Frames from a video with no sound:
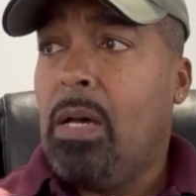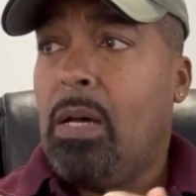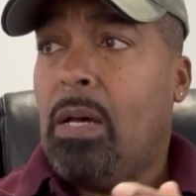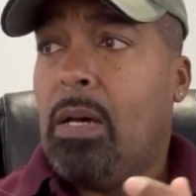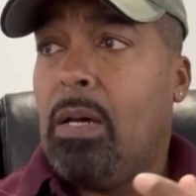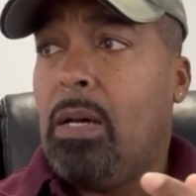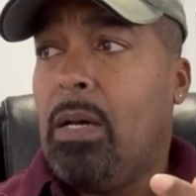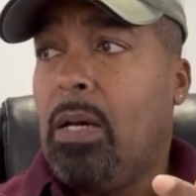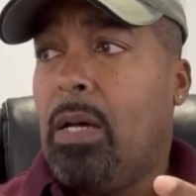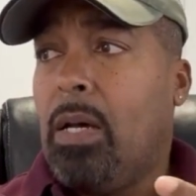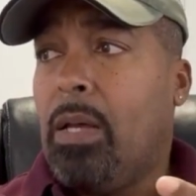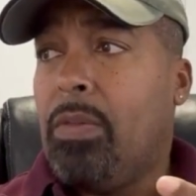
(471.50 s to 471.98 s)

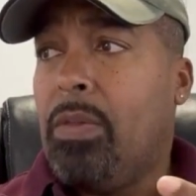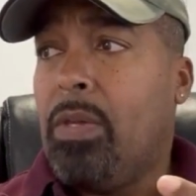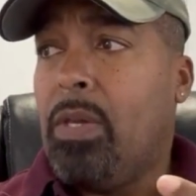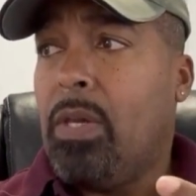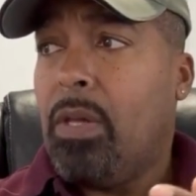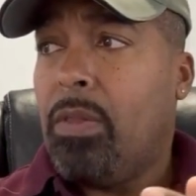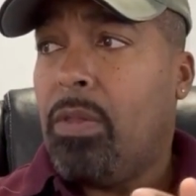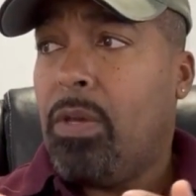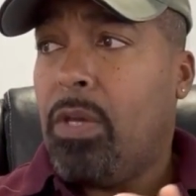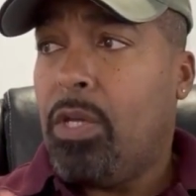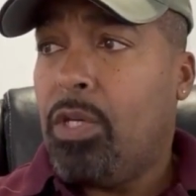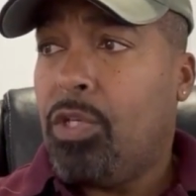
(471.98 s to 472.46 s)
The
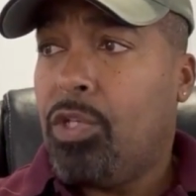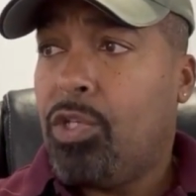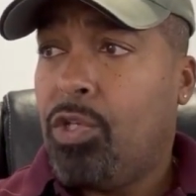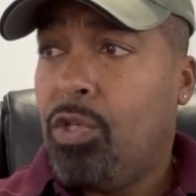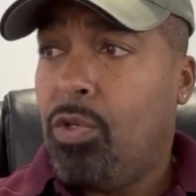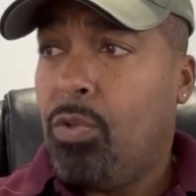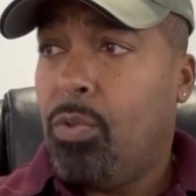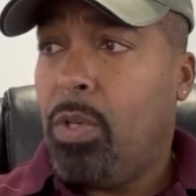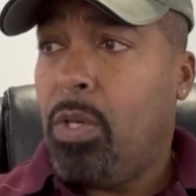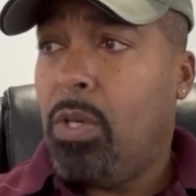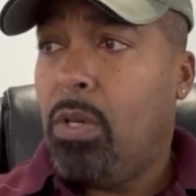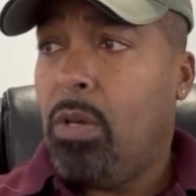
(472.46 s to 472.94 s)
other
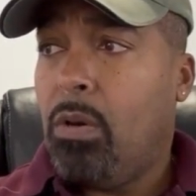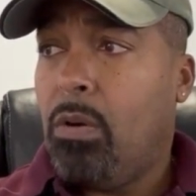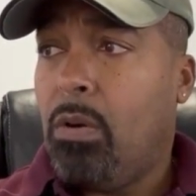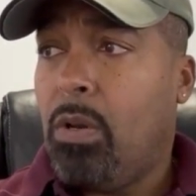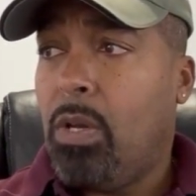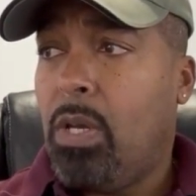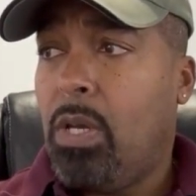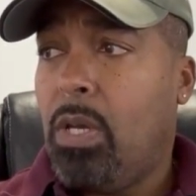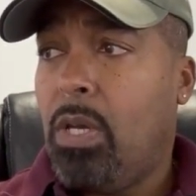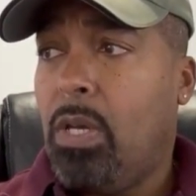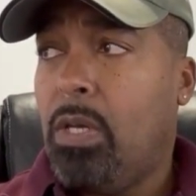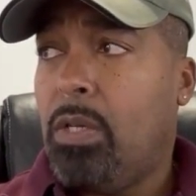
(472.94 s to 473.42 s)
issue here
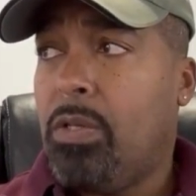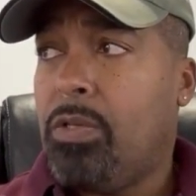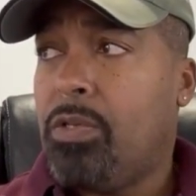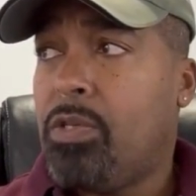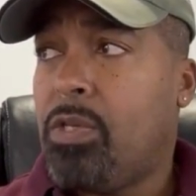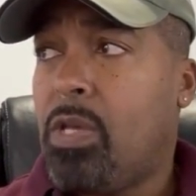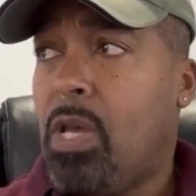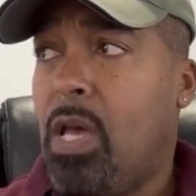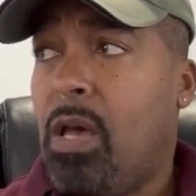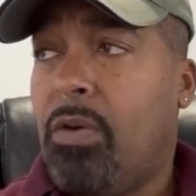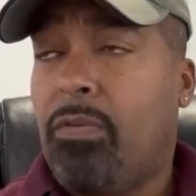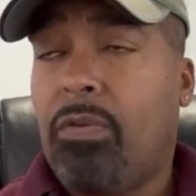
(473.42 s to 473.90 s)
is,
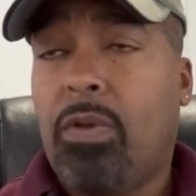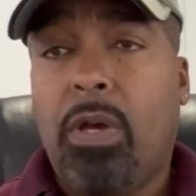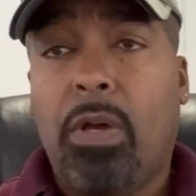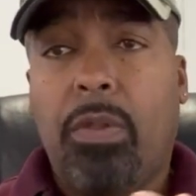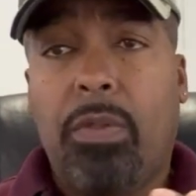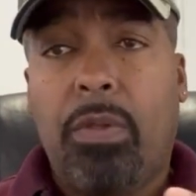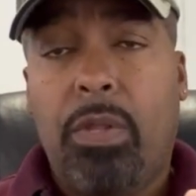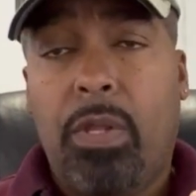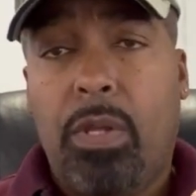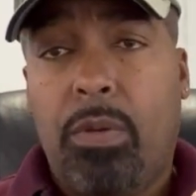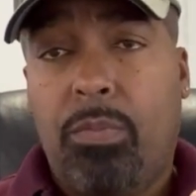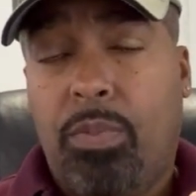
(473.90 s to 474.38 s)

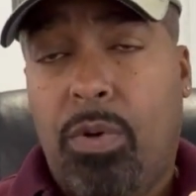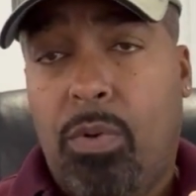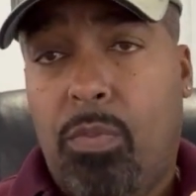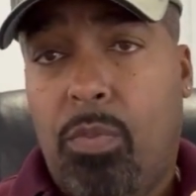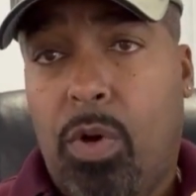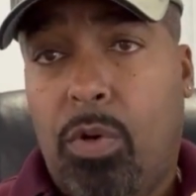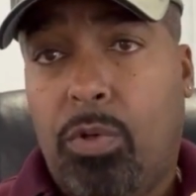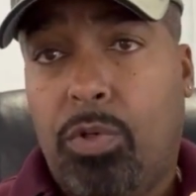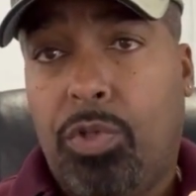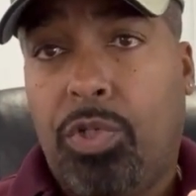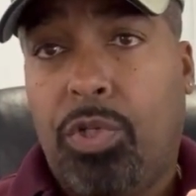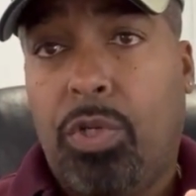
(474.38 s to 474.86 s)
other than
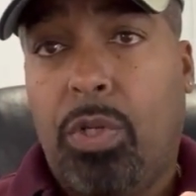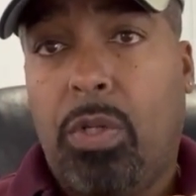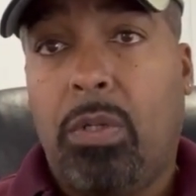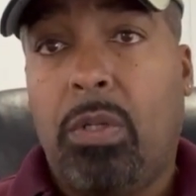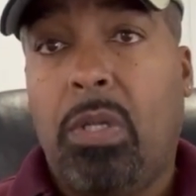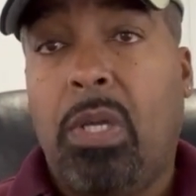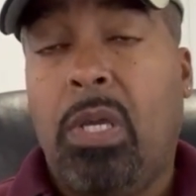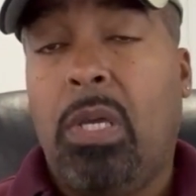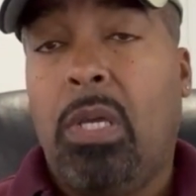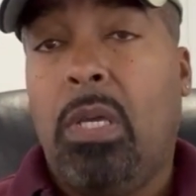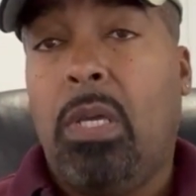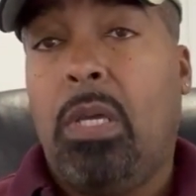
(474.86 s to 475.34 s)

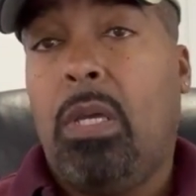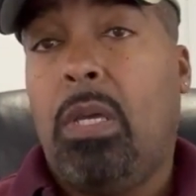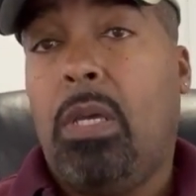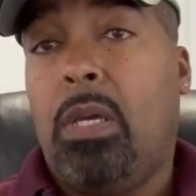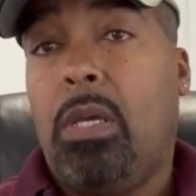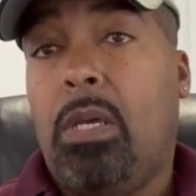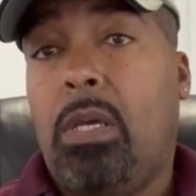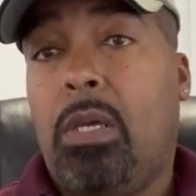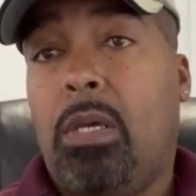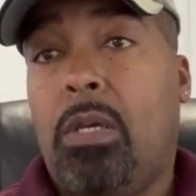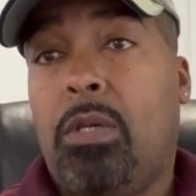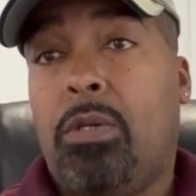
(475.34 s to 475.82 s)
promotion,
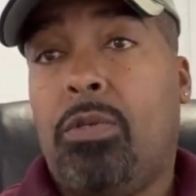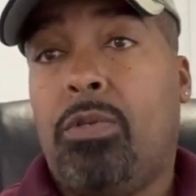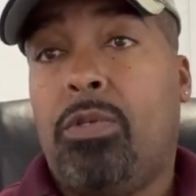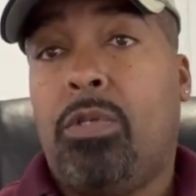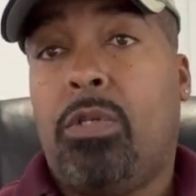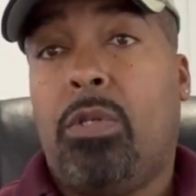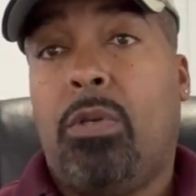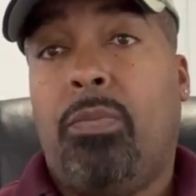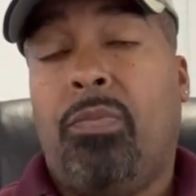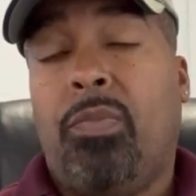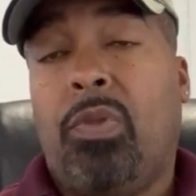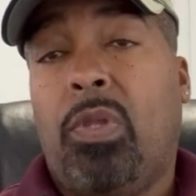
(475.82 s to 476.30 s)

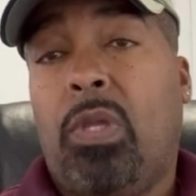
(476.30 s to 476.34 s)
is